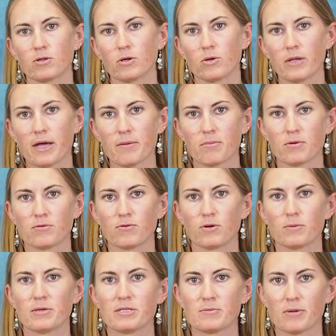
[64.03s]
low light
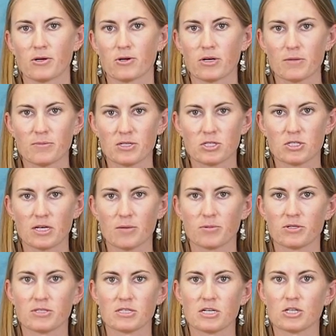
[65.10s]
performance, better image
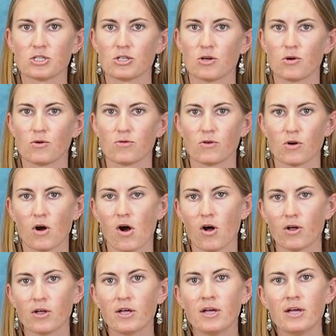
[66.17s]
stabilization overall.